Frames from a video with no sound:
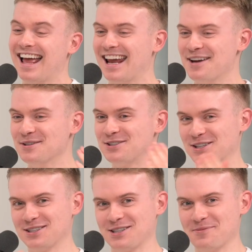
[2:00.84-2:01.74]
He was
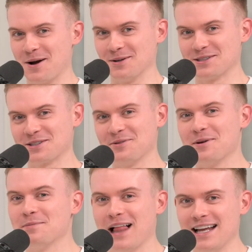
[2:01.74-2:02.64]
just supposed to... So
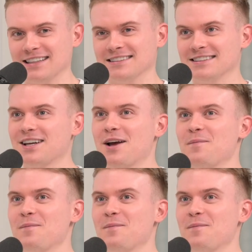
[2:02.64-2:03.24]
we planned,